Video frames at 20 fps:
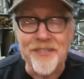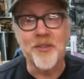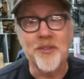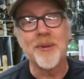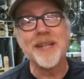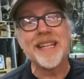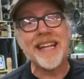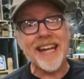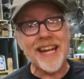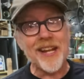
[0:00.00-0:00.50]
So,
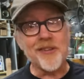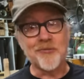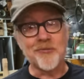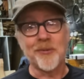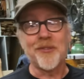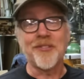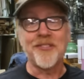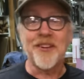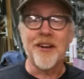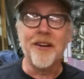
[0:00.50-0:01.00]
in the
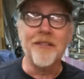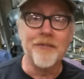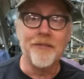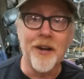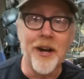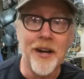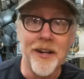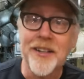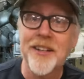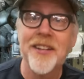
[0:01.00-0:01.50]
interest of
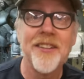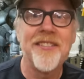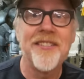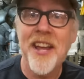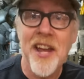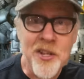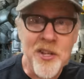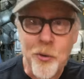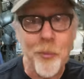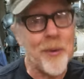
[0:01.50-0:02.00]
uh,
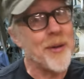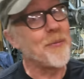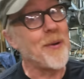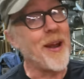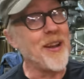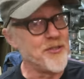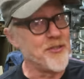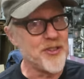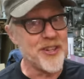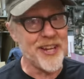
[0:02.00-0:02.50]
continuing
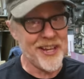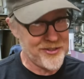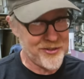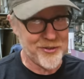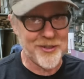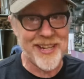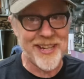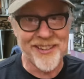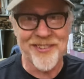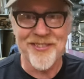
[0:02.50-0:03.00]
wrench
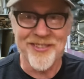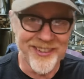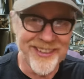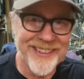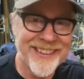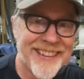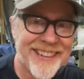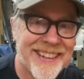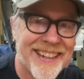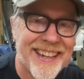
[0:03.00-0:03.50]

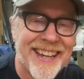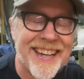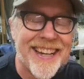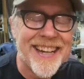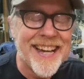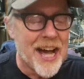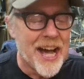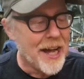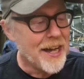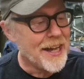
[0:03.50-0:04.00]
education,
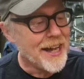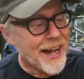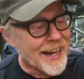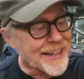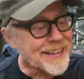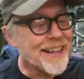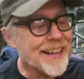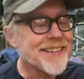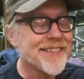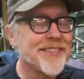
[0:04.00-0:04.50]
uh,
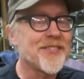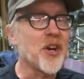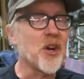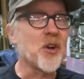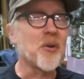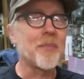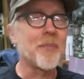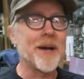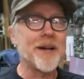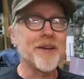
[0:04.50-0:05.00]
I'd like to
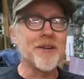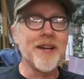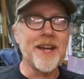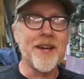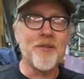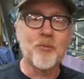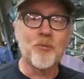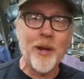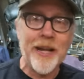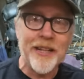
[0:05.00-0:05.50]
talk about
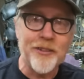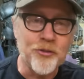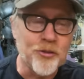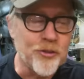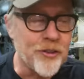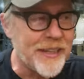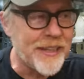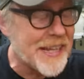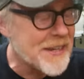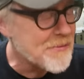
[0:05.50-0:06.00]
a
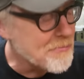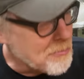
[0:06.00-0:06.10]
wrench that